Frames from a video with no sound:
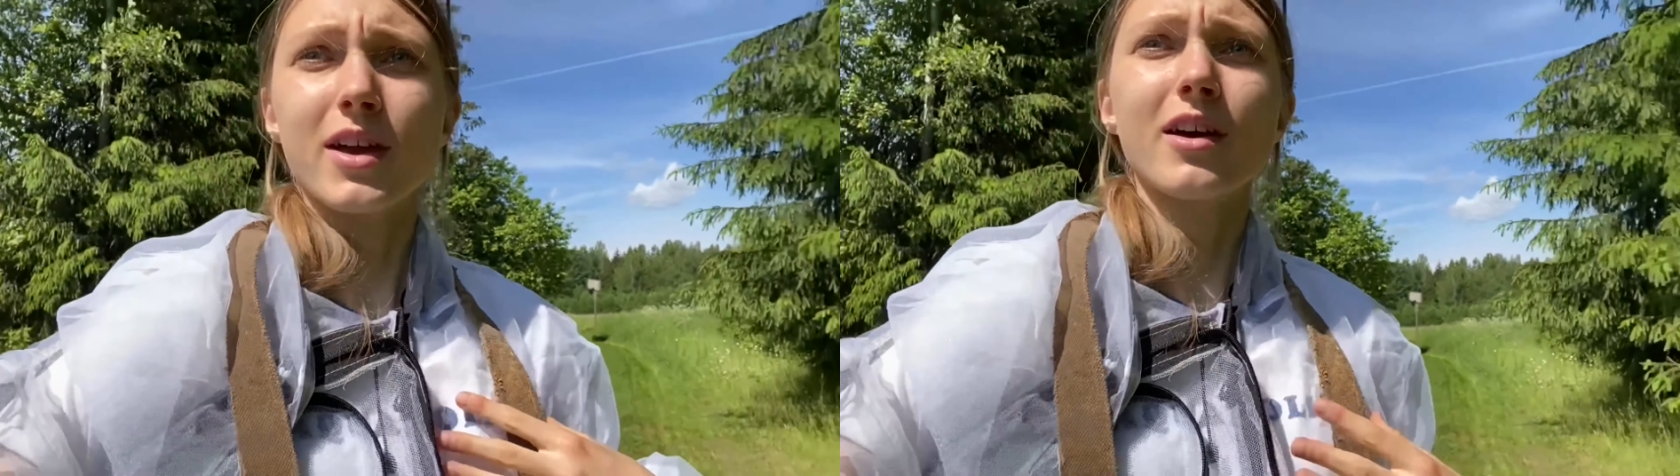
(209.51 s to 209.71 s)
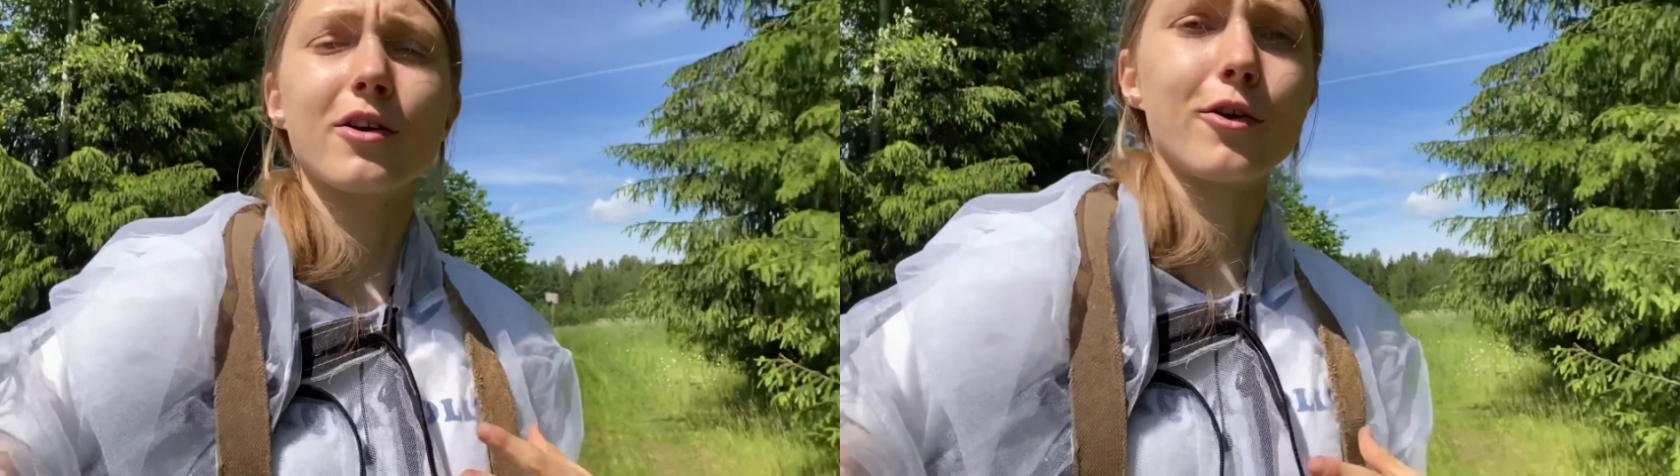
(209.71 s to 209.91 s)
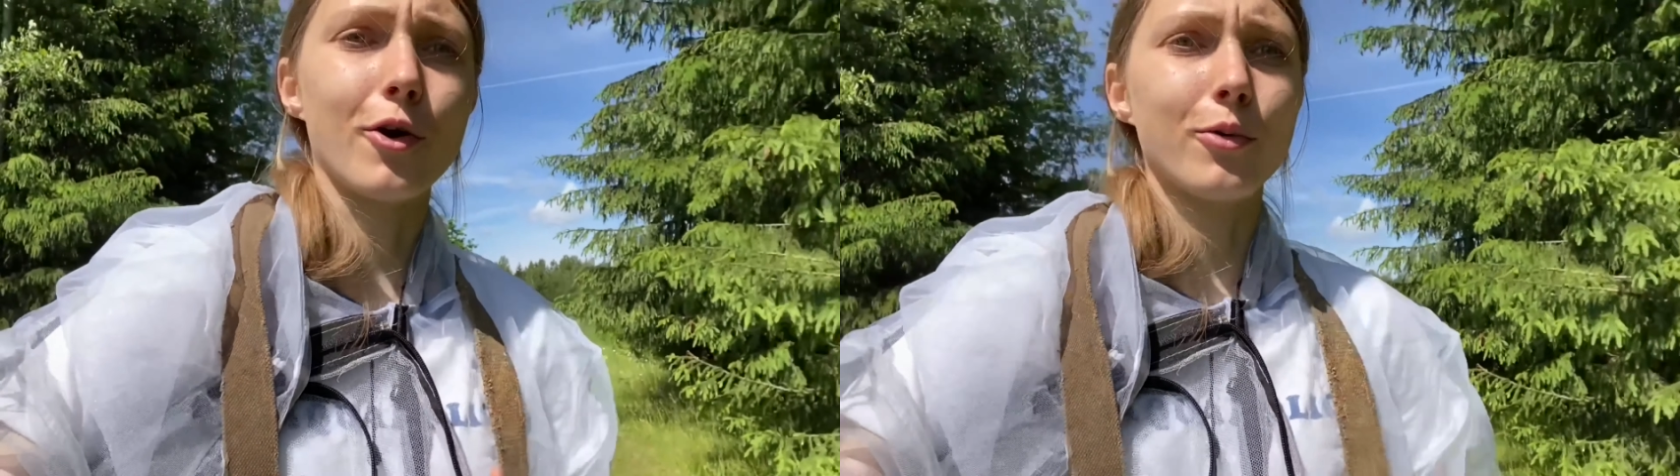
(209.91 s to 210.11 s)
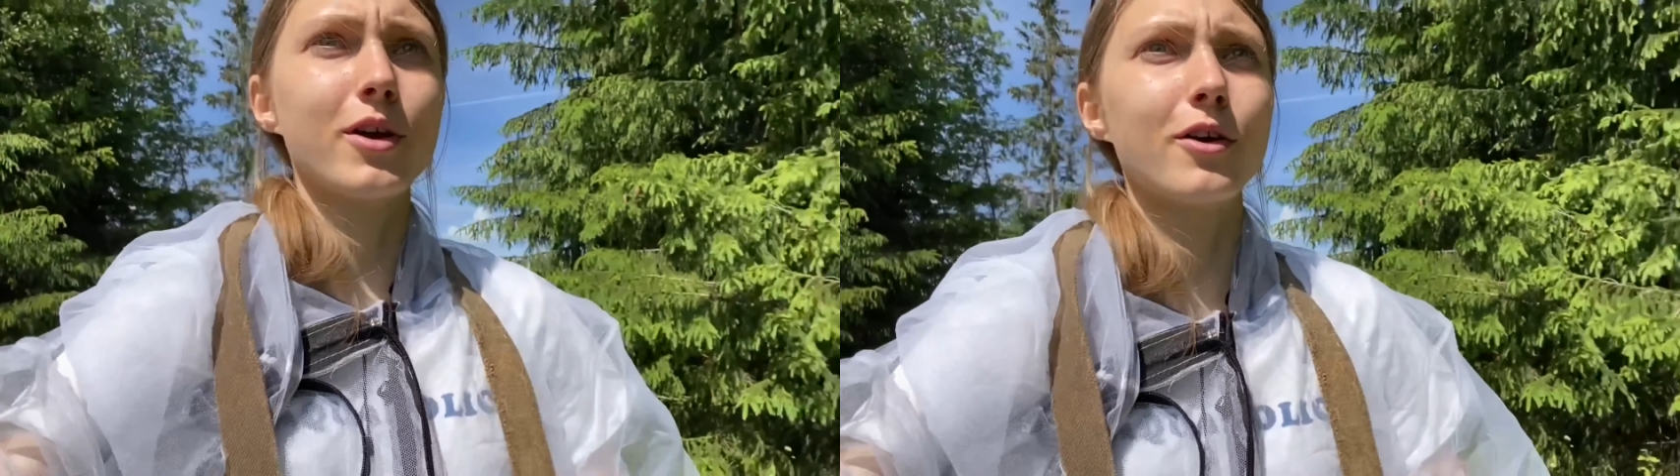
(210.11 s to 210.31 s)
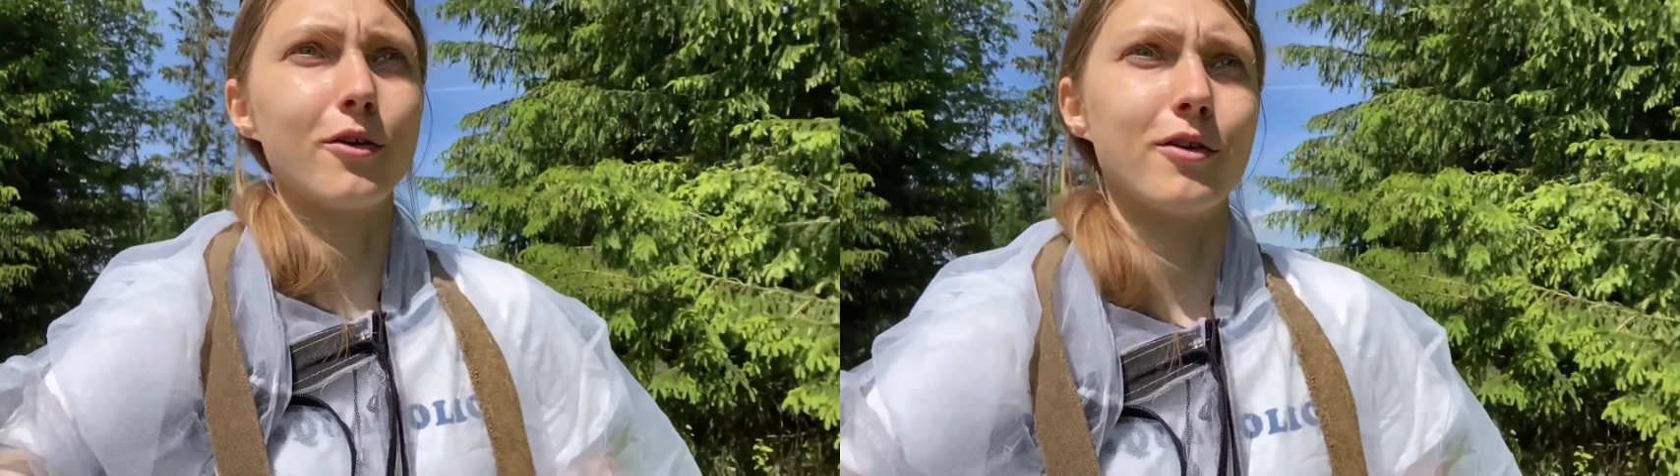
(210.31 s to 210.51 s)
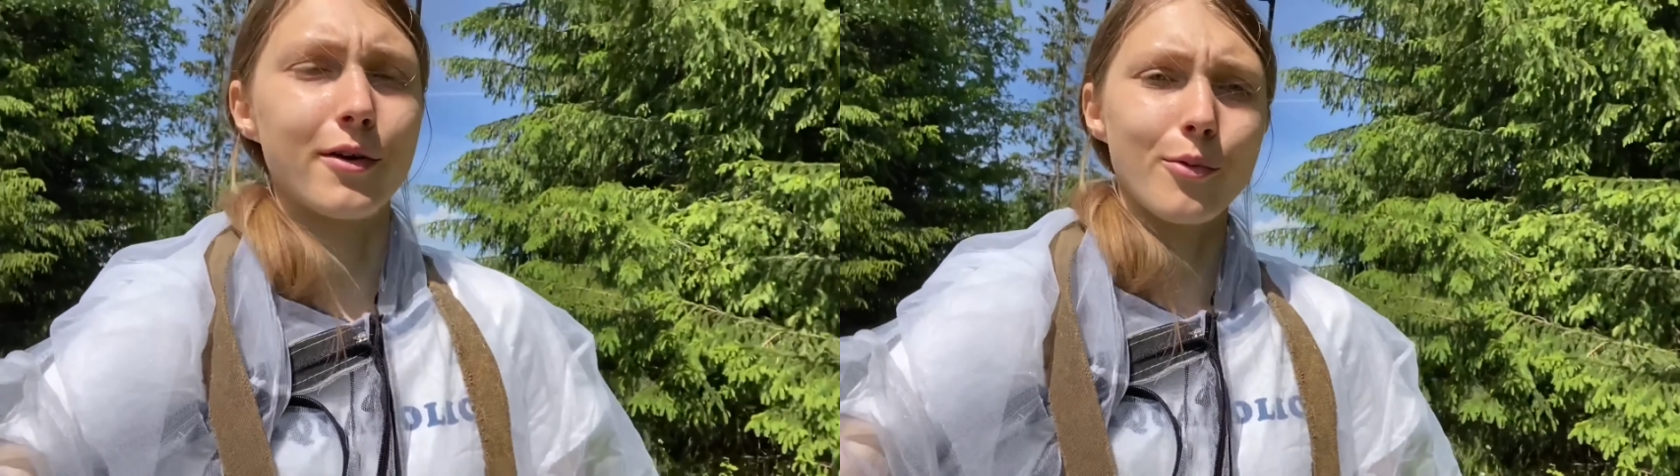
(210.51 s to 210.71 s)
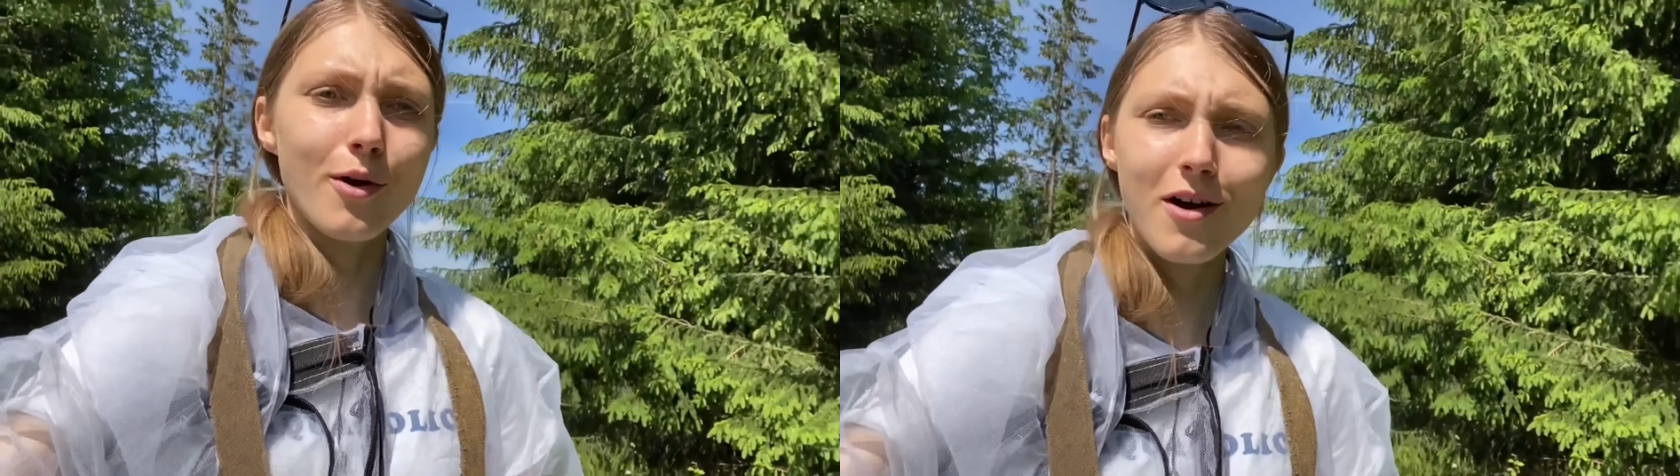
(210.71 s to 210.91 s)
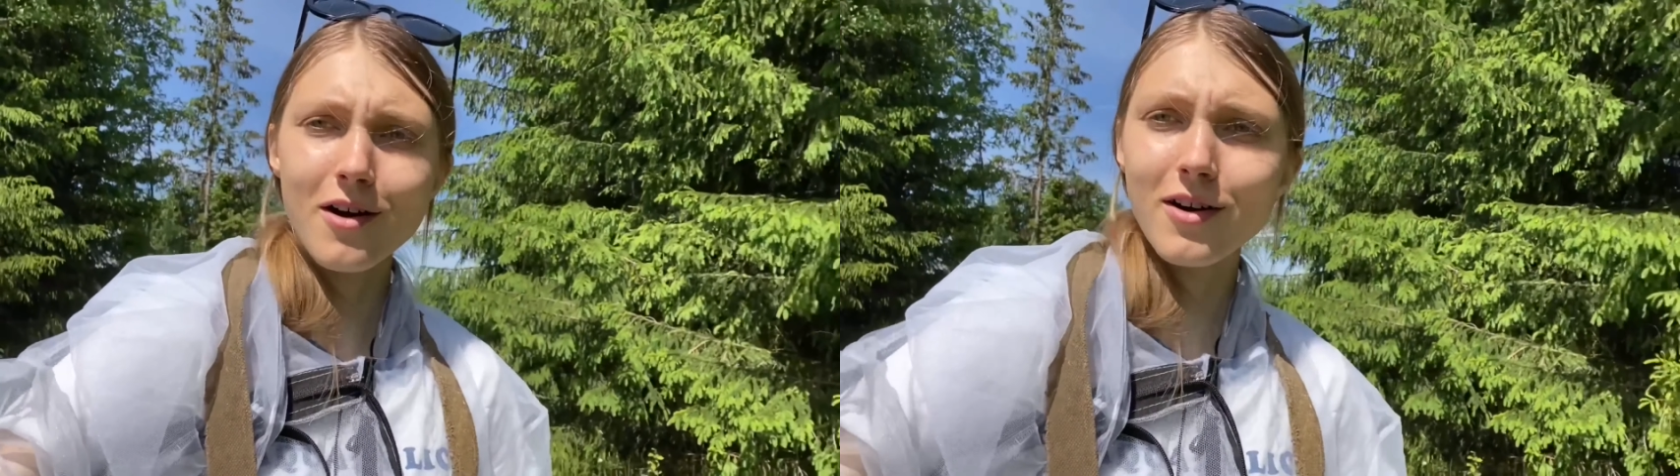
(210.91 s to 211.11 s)
are going on a
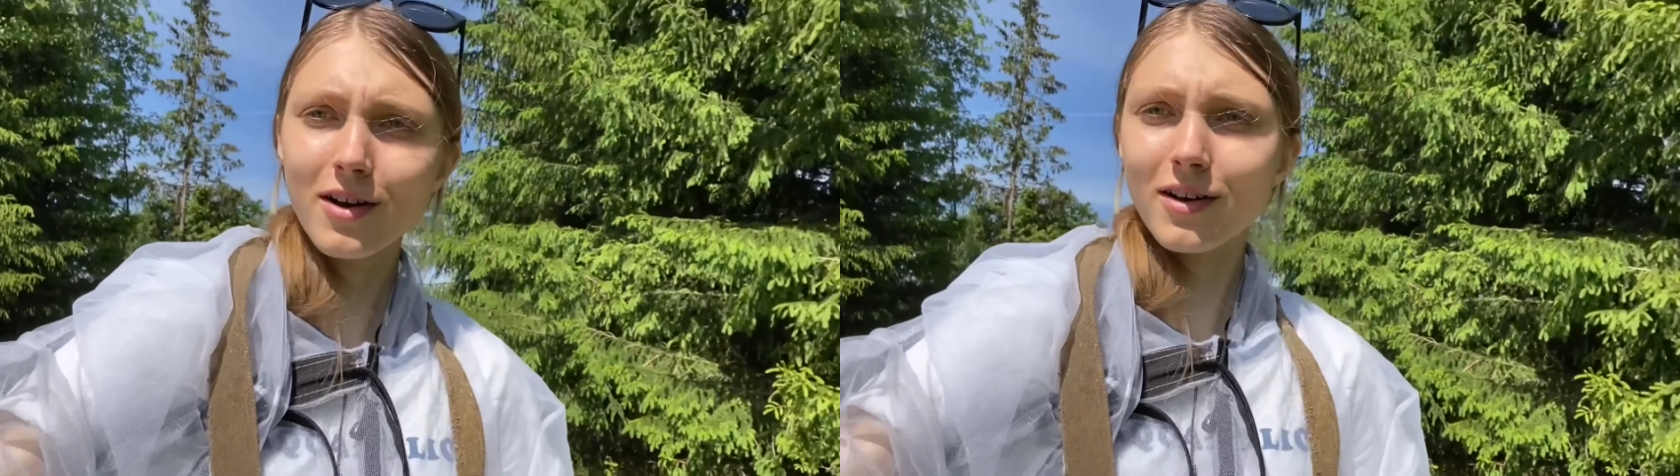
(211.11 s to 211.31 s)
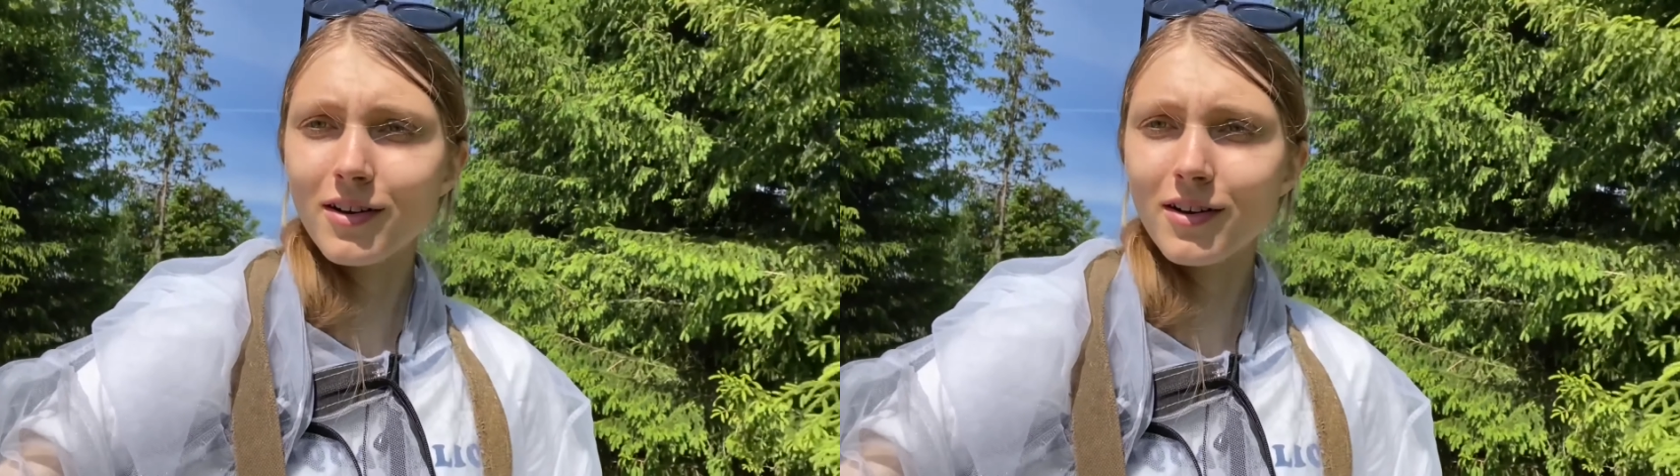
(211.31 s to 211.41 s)
walk.